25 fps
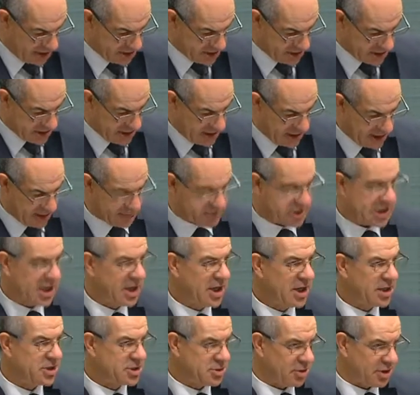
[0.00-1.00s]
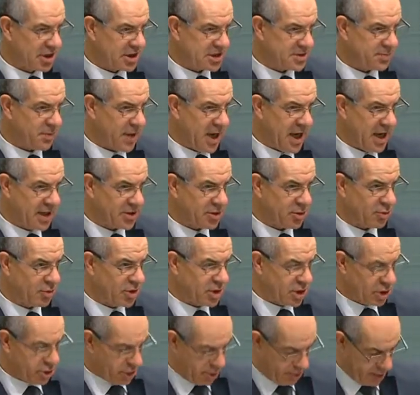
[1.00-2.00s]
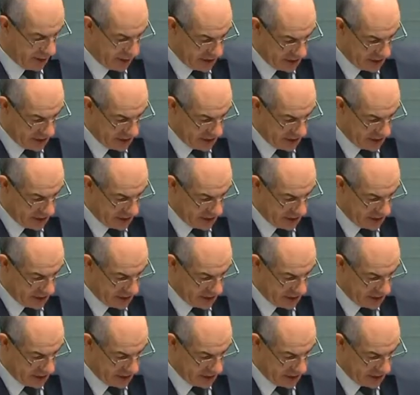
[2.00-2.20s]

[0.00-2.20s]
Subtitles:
incentives to expand the renewable